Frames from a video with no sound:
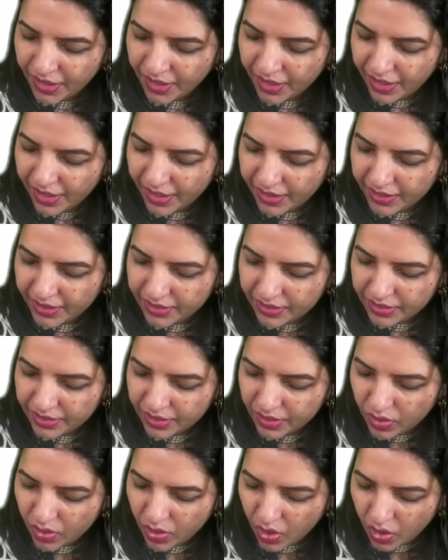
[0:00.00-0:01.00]
and
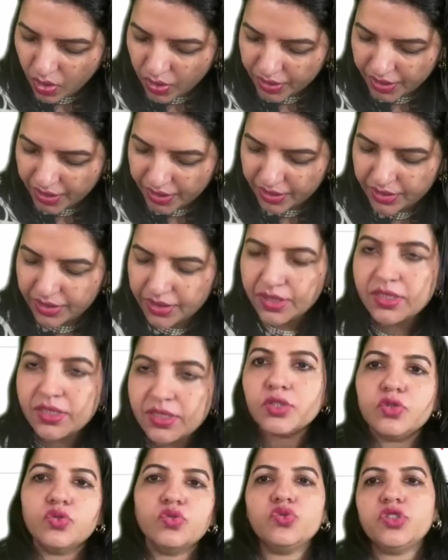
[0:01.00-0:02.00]
the codon is
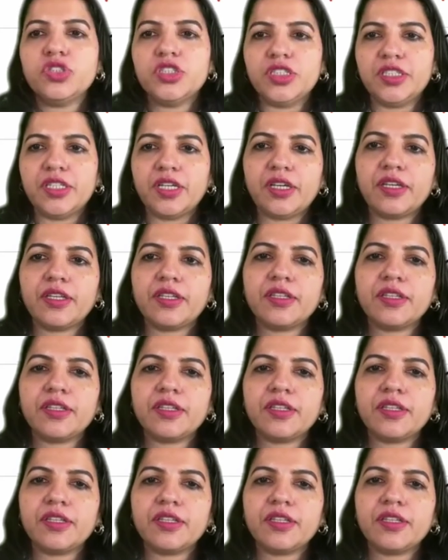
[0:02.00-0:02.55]
UGA.